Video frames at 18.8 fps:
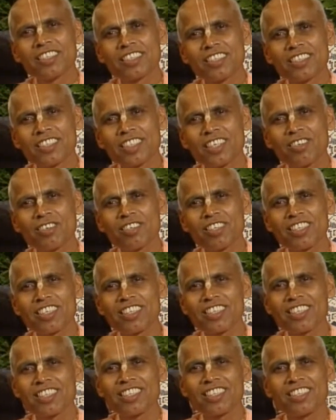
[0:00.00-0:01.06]
traveling
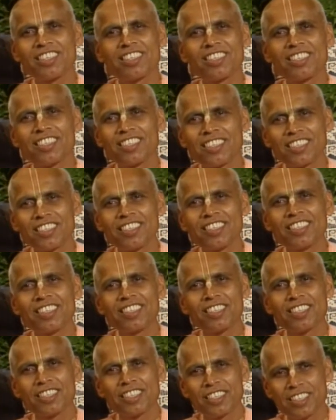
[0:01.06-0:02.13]
in
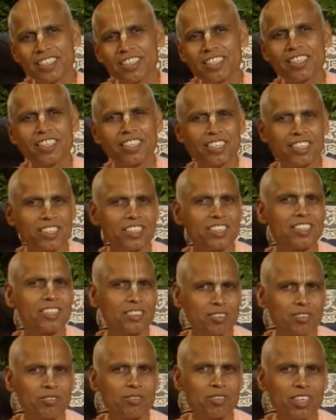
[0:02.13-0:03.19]
the cart,
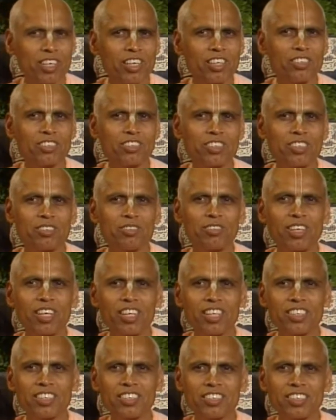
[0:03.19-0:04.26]
village to
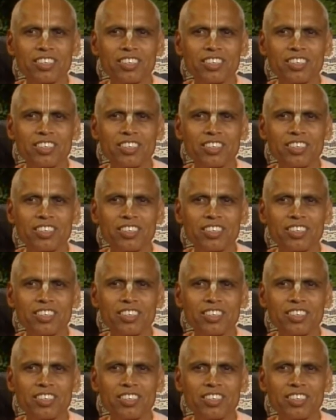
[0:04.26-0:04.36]
village.